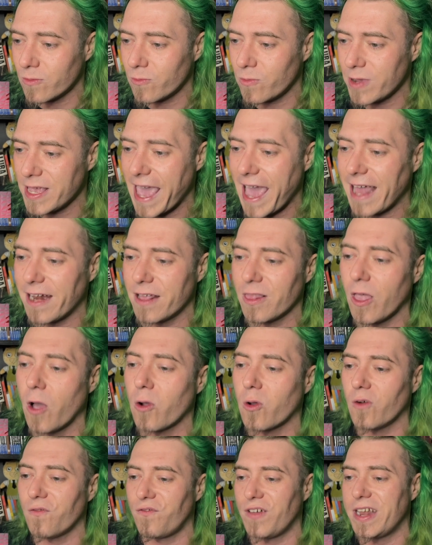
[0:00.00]
We had a
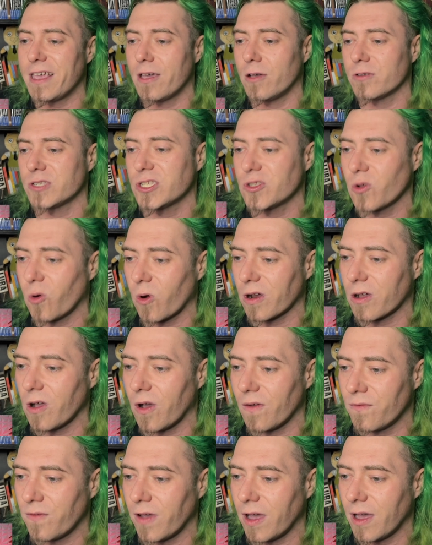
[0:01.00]
local video store
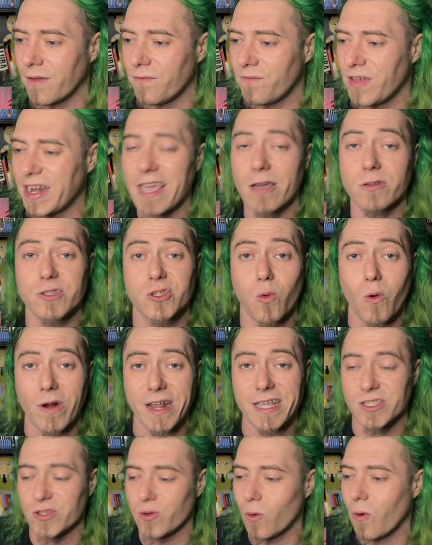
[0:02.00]
called Video
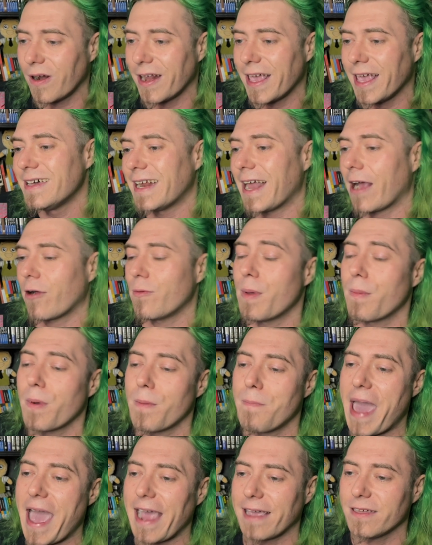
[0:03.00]
2020, and I remember
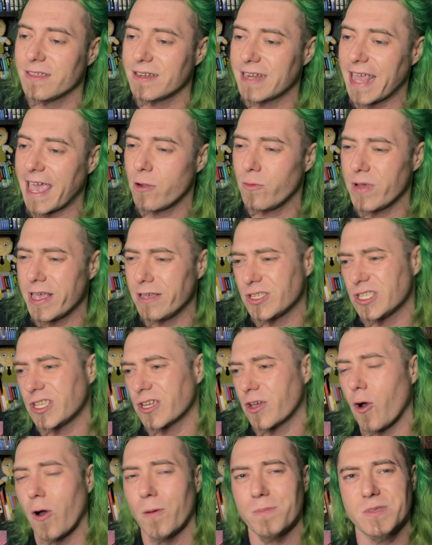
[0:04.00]
back in the day we used to
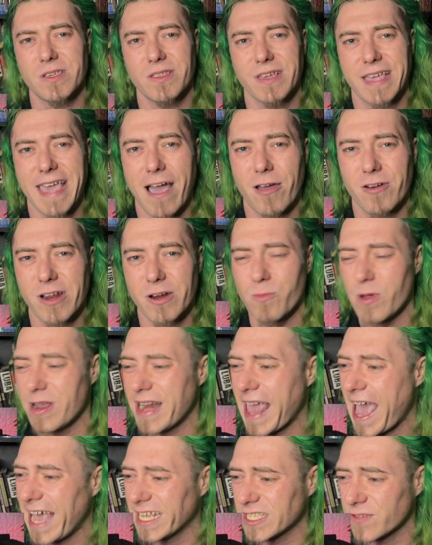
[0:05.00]
go up to the counter and we'd
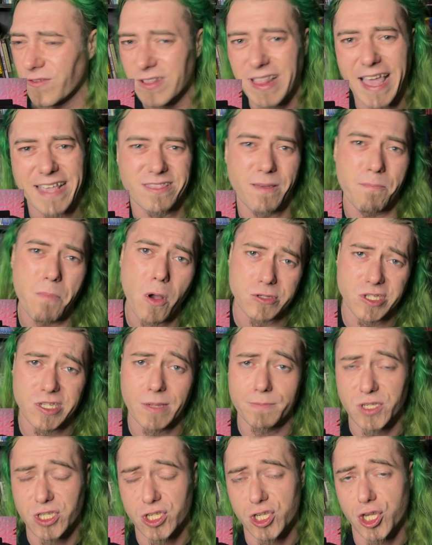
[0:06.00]
ask for like the most
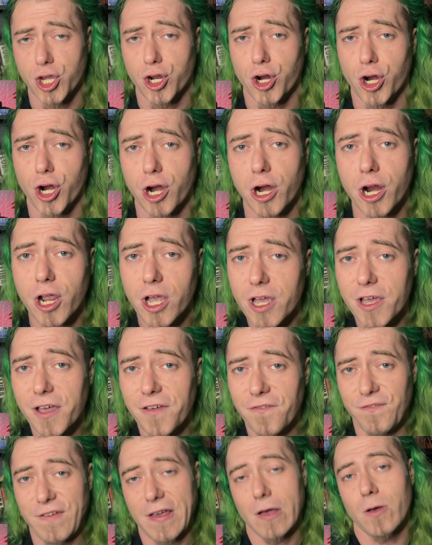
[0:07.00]
obscure
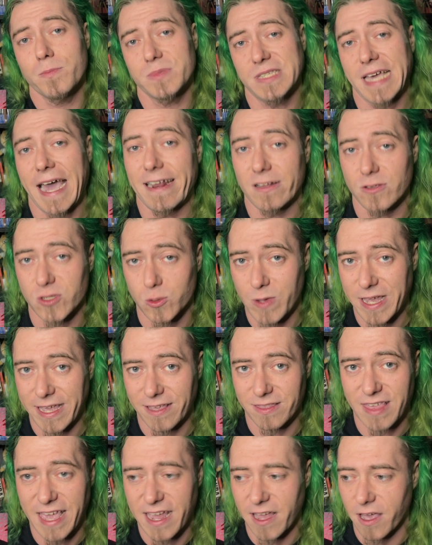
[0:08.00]
film titles we
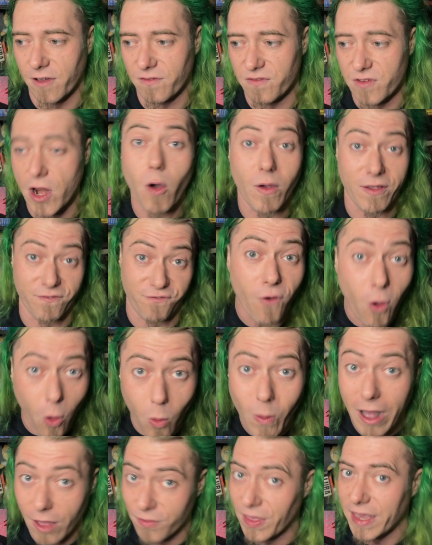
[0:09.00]
could think of, knowing full
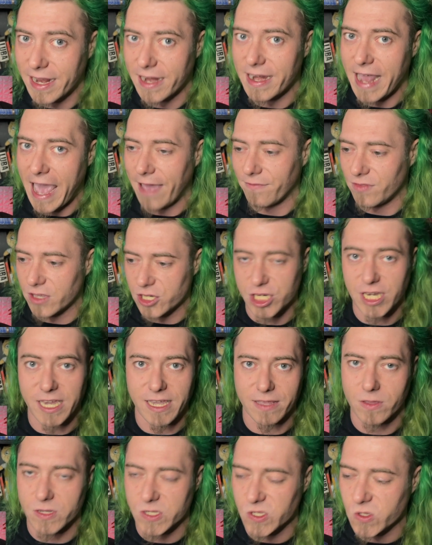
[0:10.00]
well they didn't have the shit
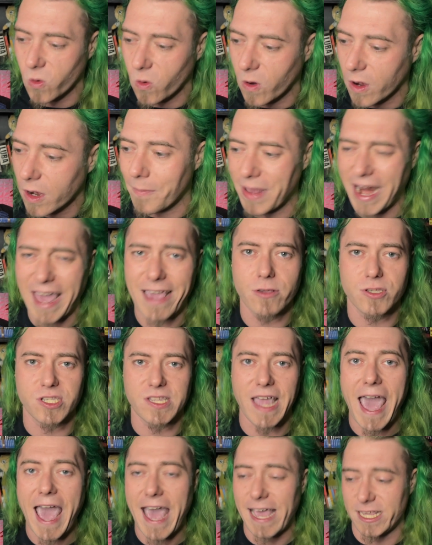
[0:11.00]
in the store. And I used to
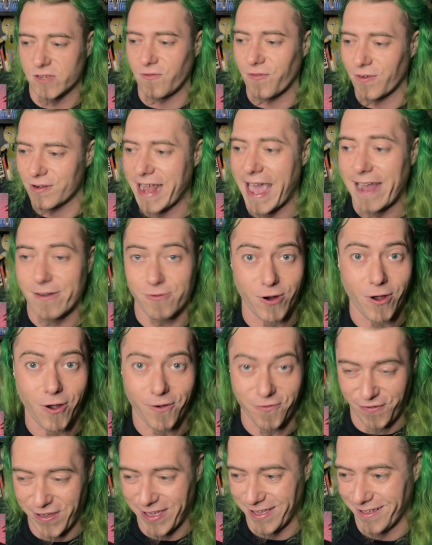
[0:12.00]
ask for Necro
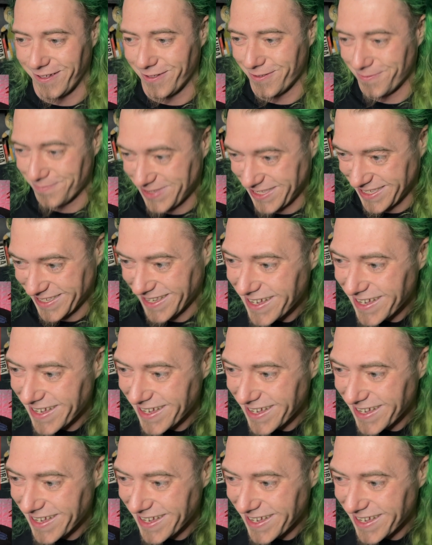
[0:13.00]
films.